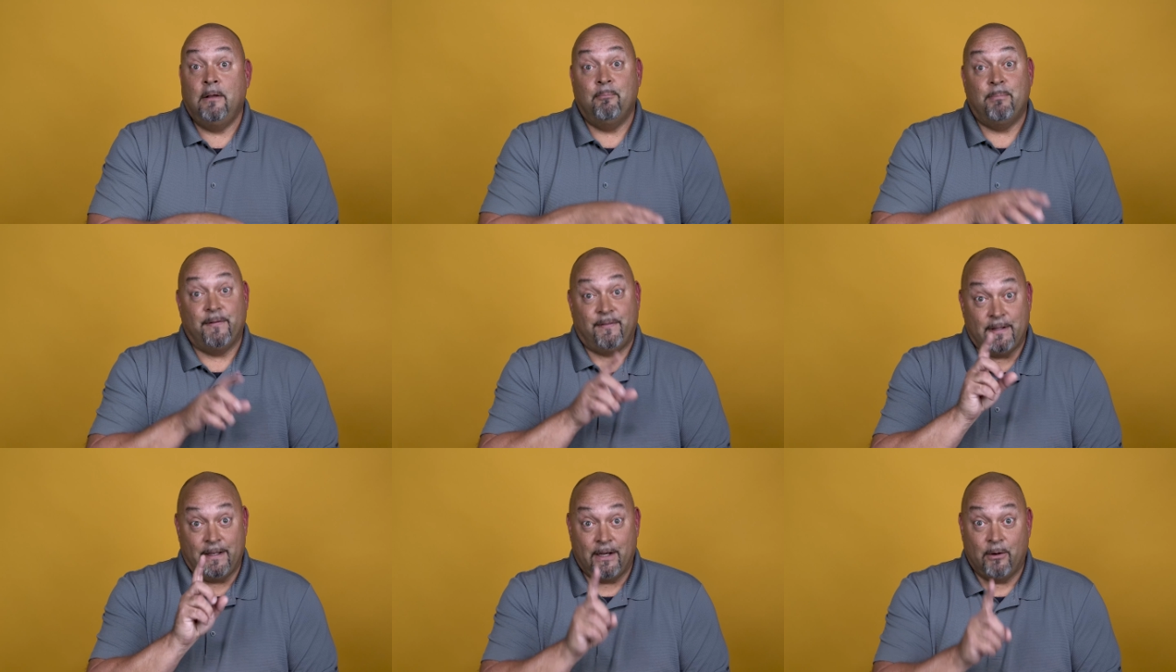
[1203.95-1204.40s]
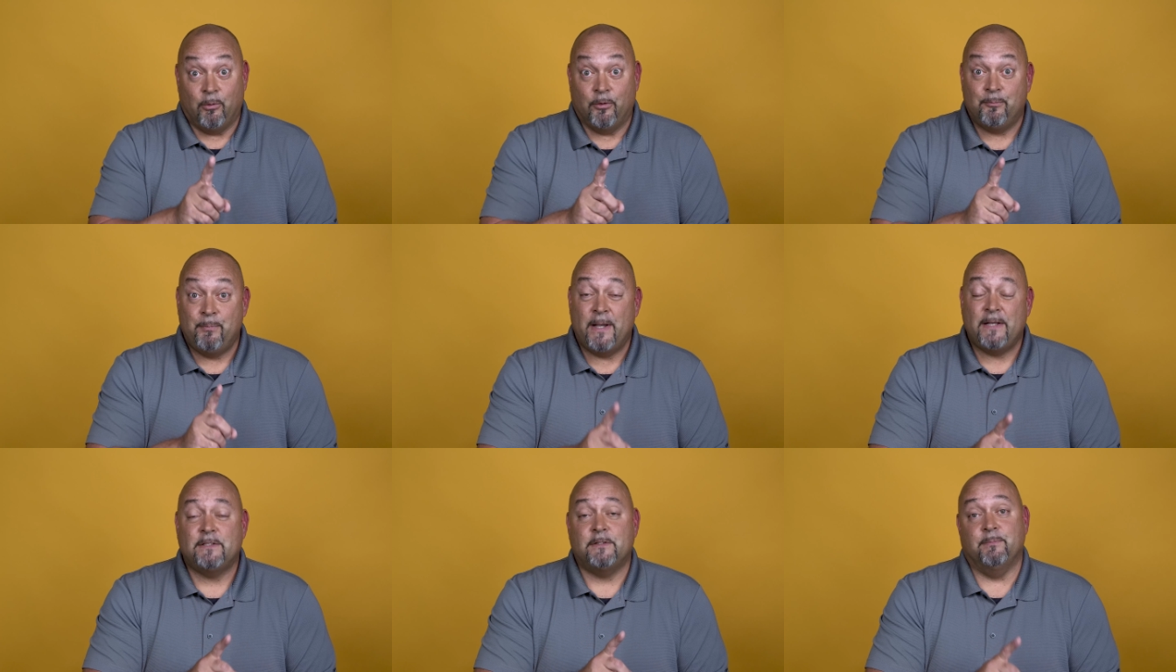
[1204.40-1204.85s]
But then there was
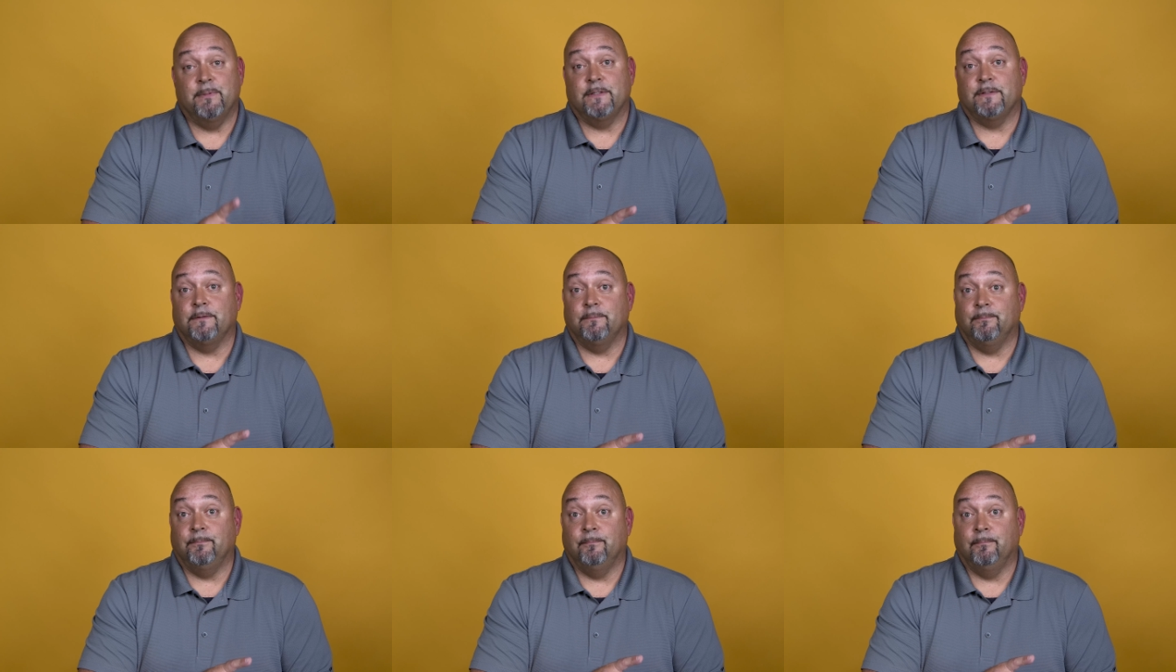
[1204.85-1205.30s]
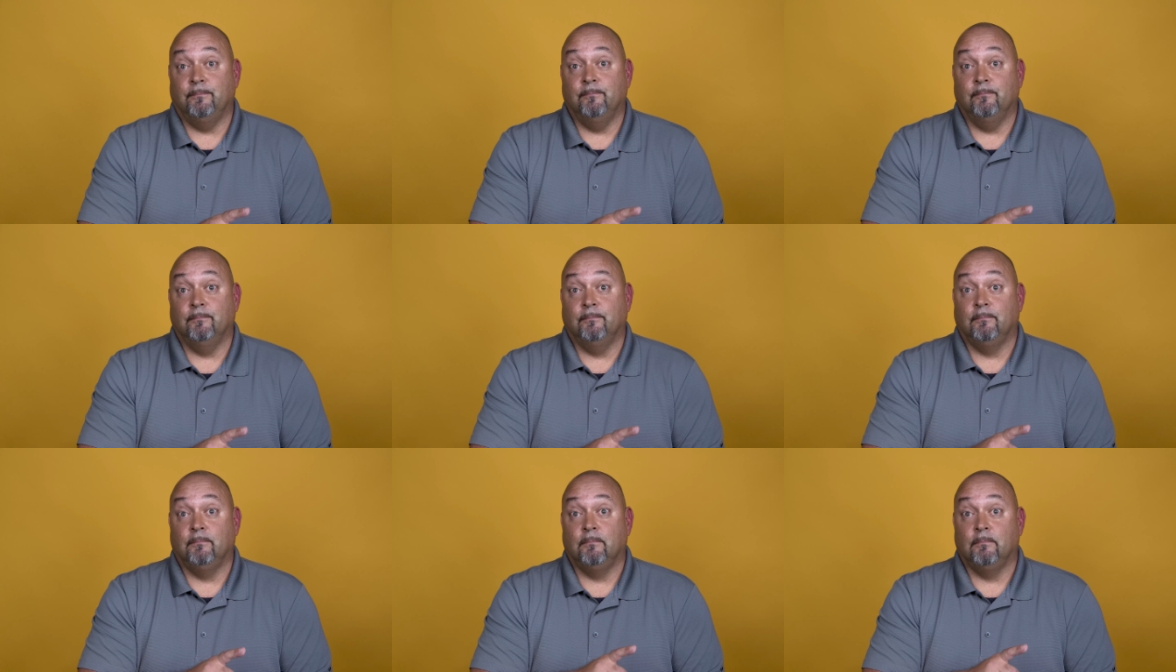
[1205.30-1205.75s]
pessimism
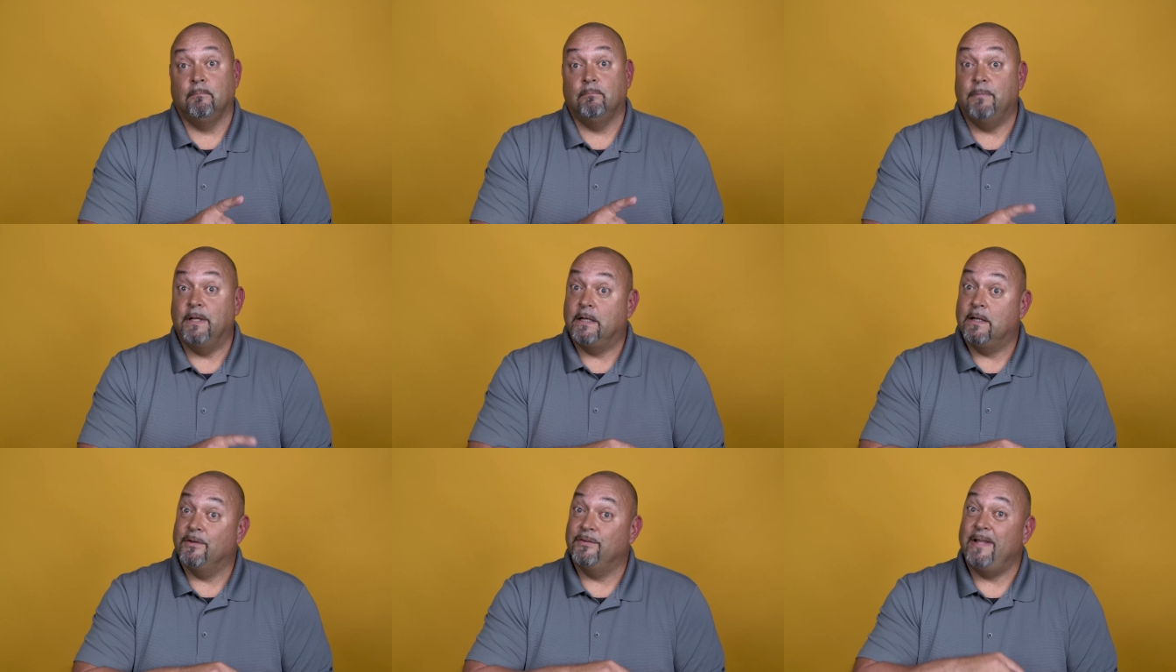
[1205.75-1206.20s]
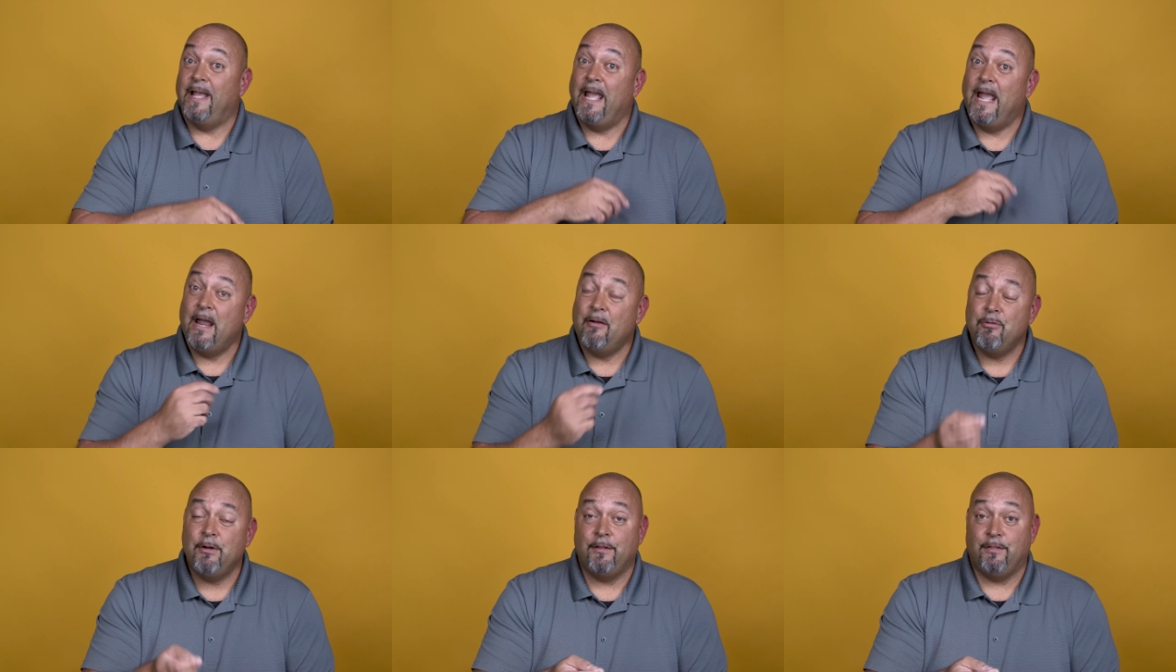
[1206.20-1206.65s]
because
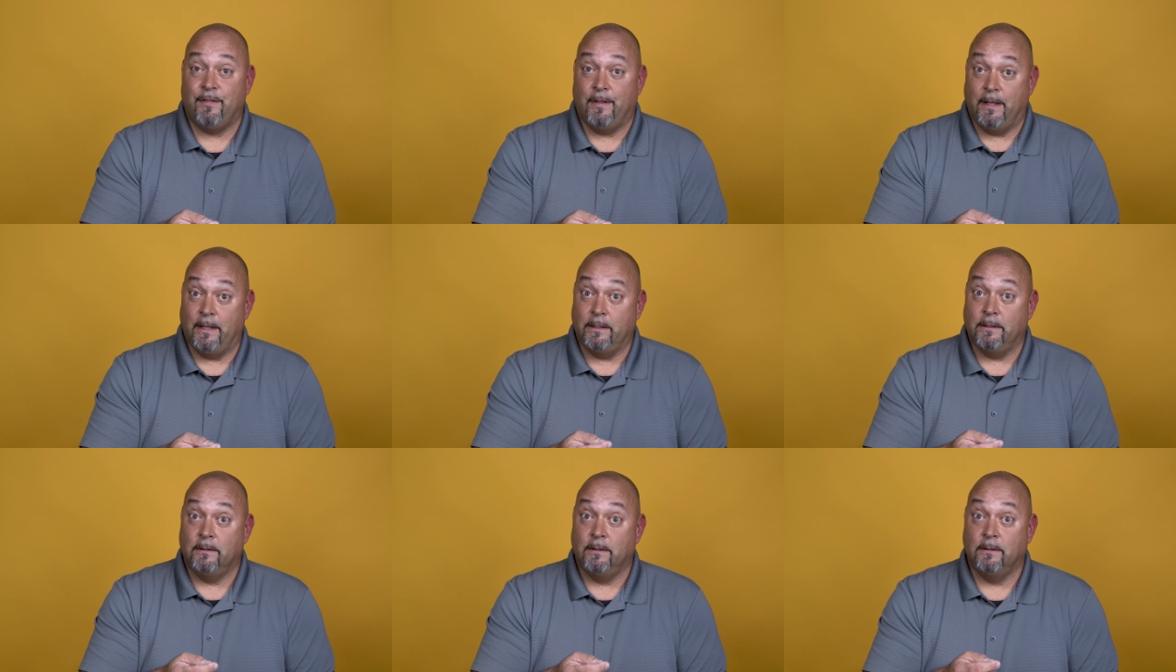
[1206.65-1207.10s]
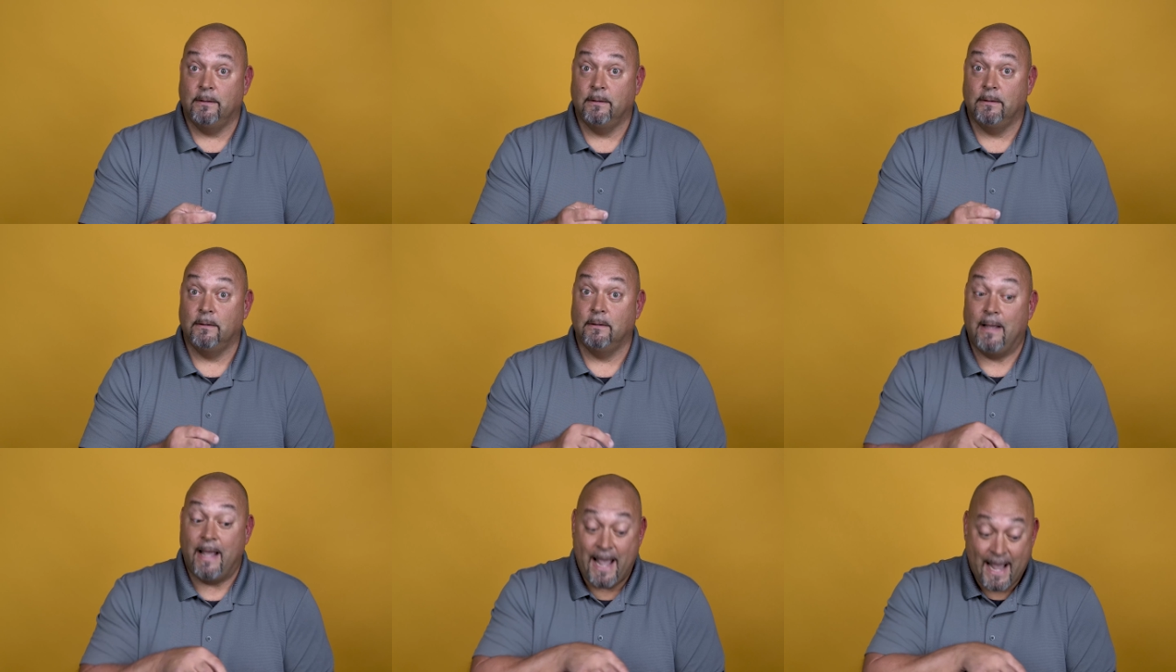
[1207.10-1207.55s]
everything
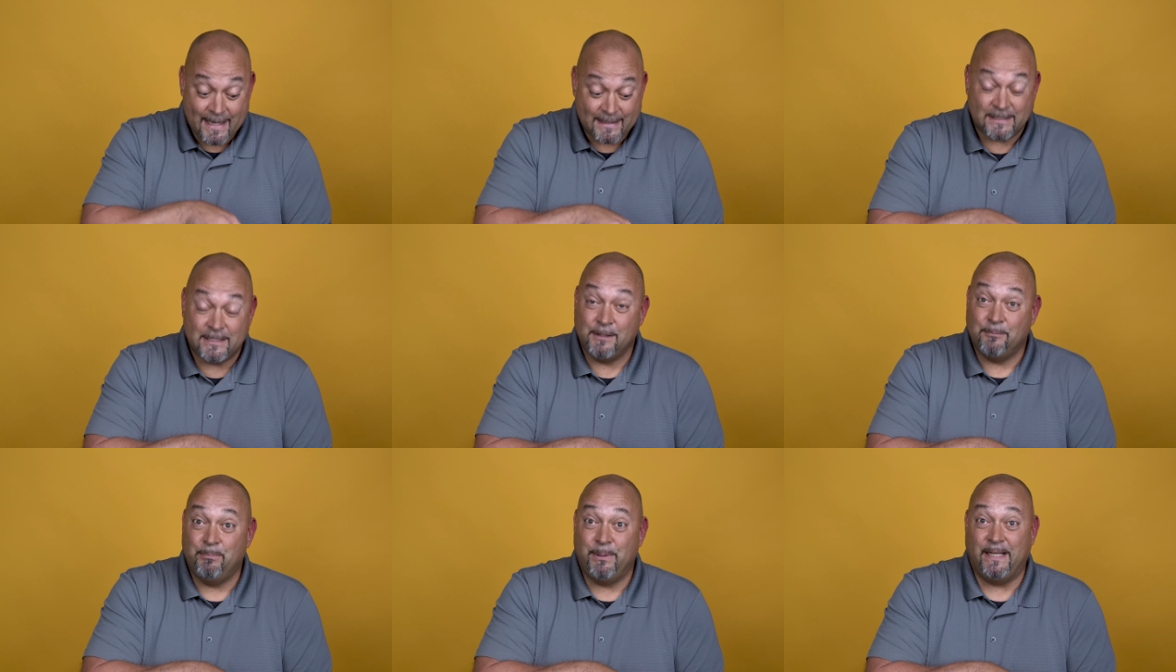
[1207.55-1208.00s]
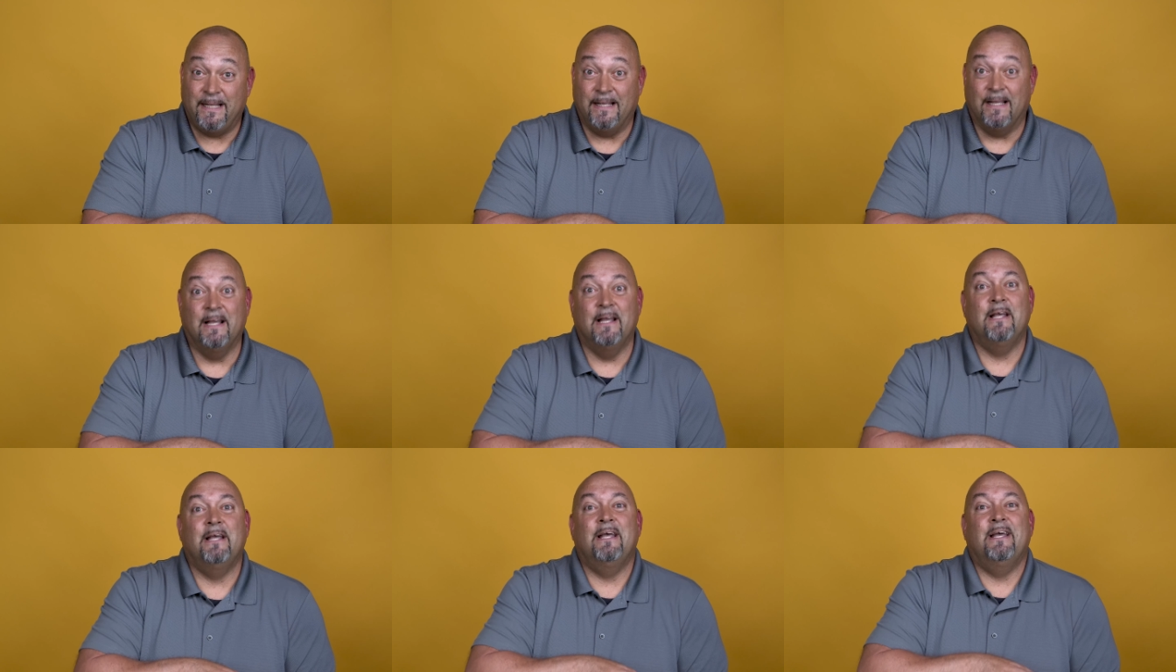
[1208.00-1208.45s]
has to be